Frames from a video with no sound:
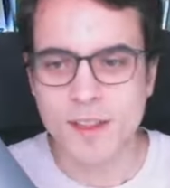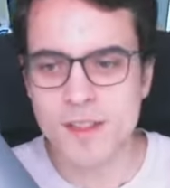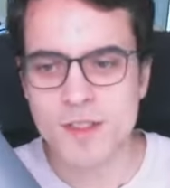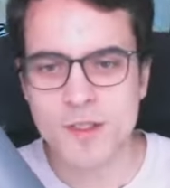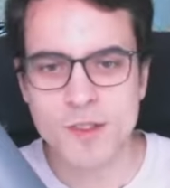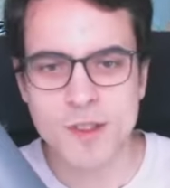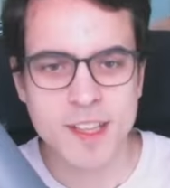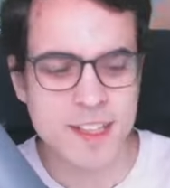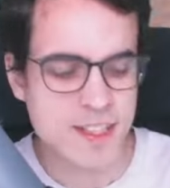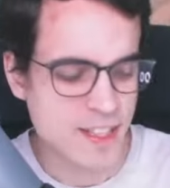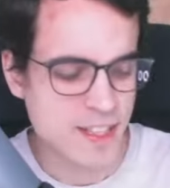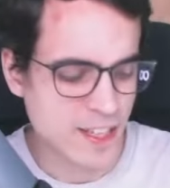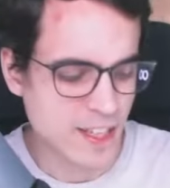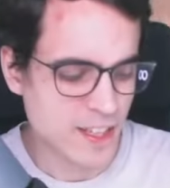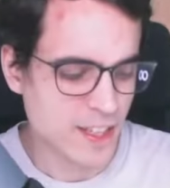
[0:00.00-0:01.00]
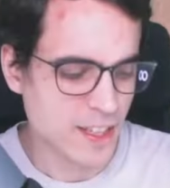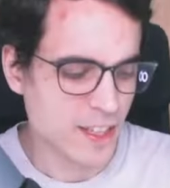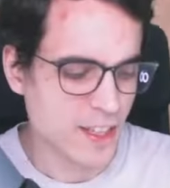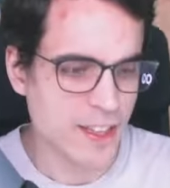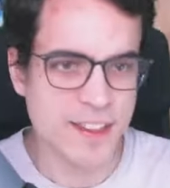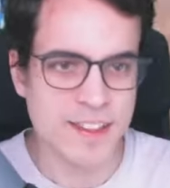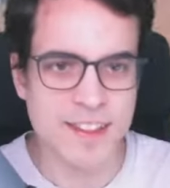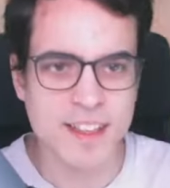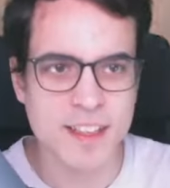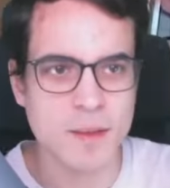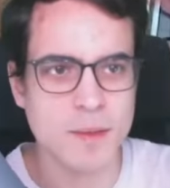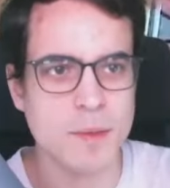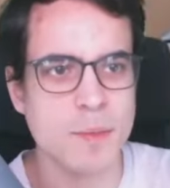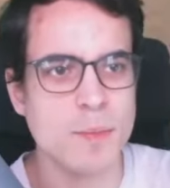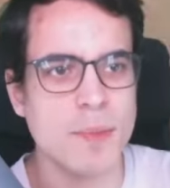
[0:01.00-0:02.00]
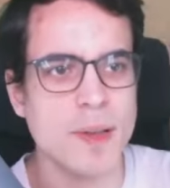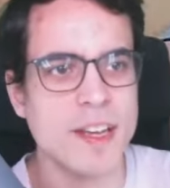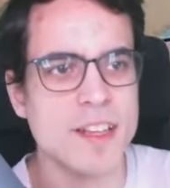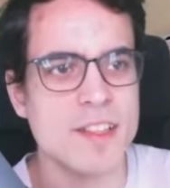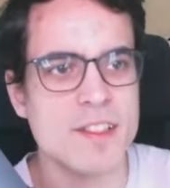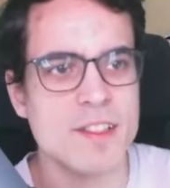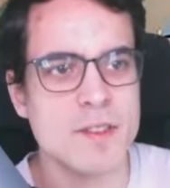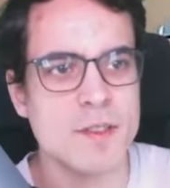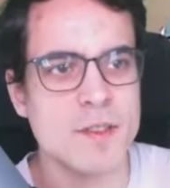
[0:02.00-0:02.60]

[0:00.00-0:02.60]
So let's get the packs to